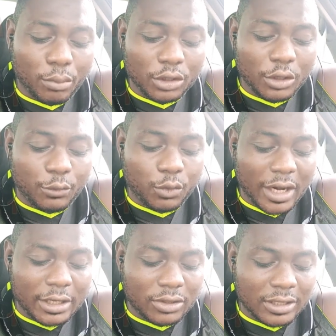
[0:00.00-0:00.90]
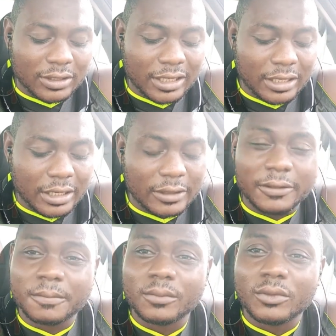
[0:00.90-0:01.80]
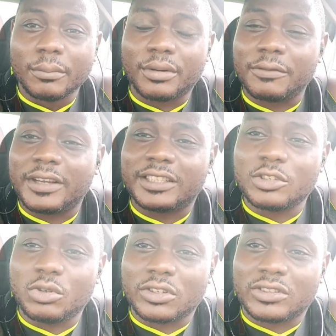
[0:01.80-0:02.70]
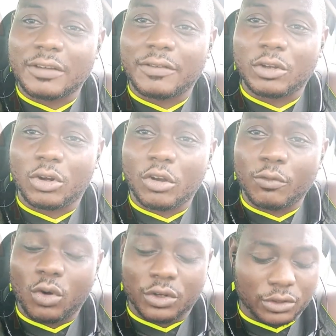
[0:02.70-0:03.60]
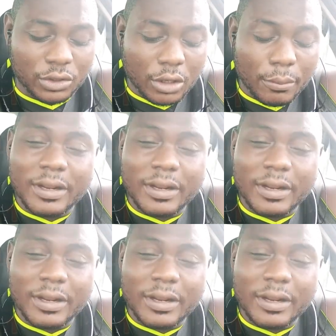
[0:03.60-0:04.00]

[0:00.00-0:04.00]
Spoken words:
But if you are interested in preventing yourself and your loved ones,